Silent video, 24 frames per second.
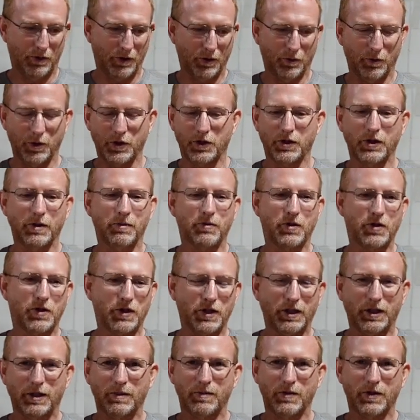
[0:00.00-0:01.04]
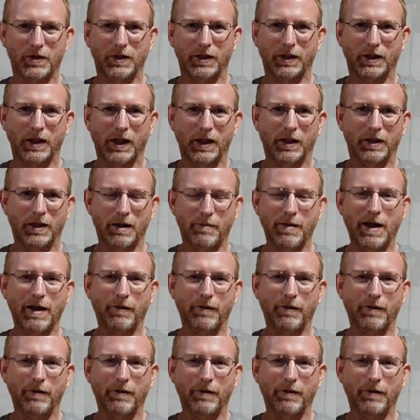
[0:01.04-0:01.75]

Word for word: you know, with some seams that I'm